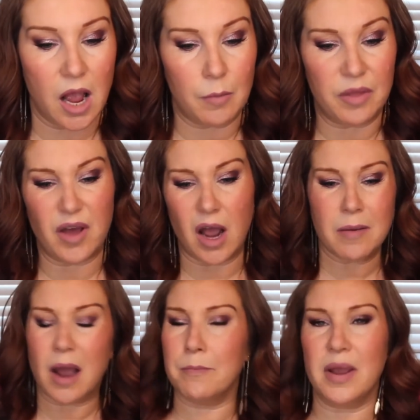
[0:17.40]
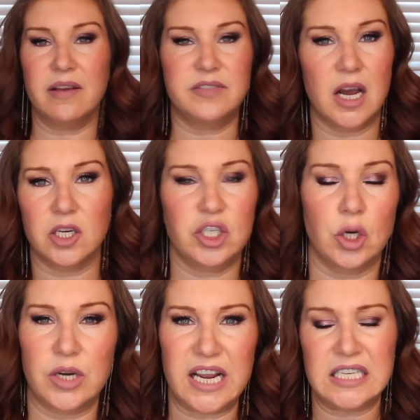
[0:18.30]
That I may have
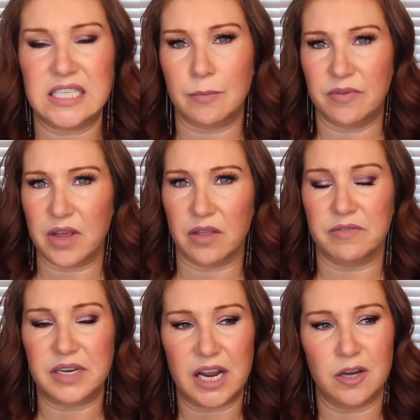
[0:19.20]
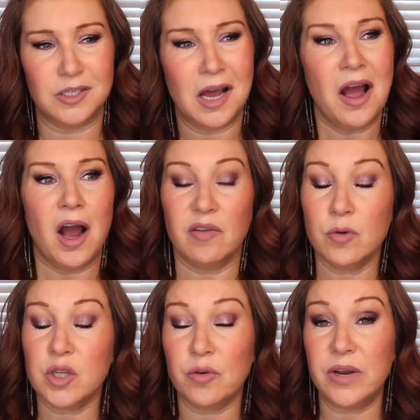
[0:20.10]
touched on in some of the other videos.
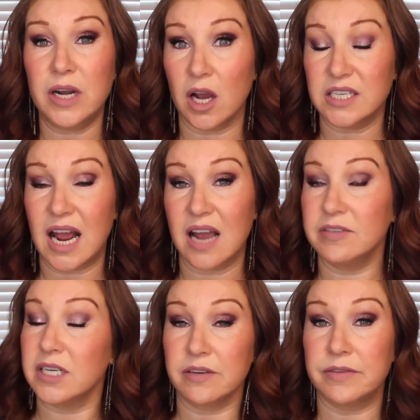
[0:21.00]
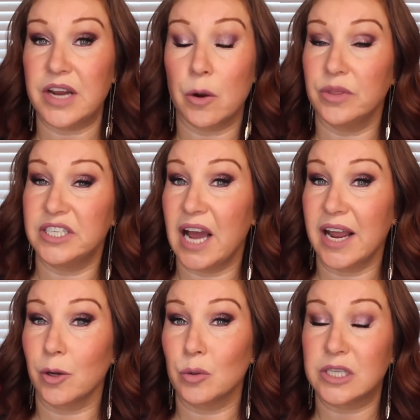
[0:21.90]
I've also realised I haven't done a video on the
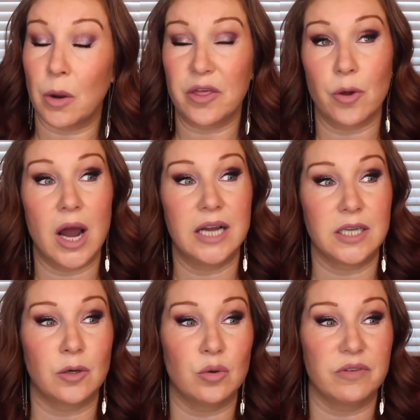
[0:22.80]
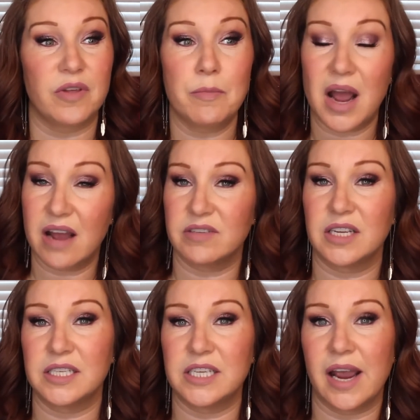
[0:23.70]
tail, so I thought I had done all of them, but I
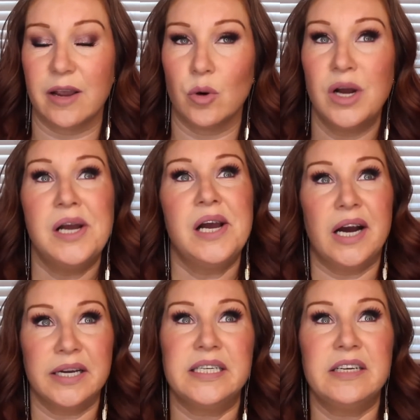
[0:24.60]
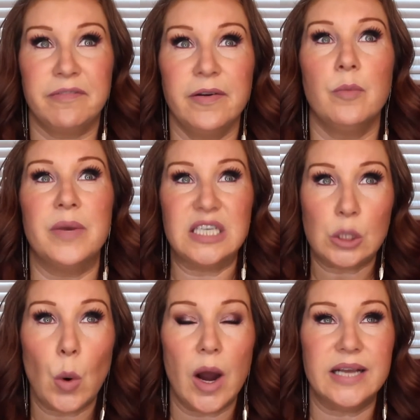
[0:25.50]
haven't done the tail. I did film
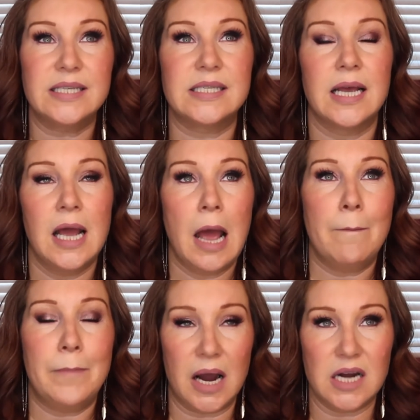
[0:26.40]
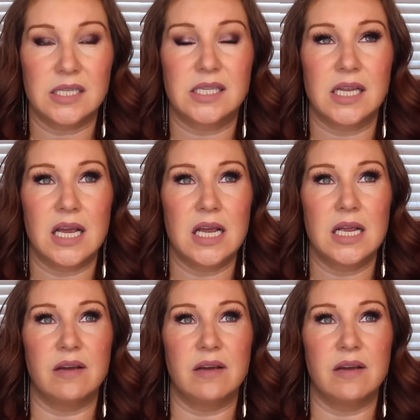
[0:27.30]
it twice, but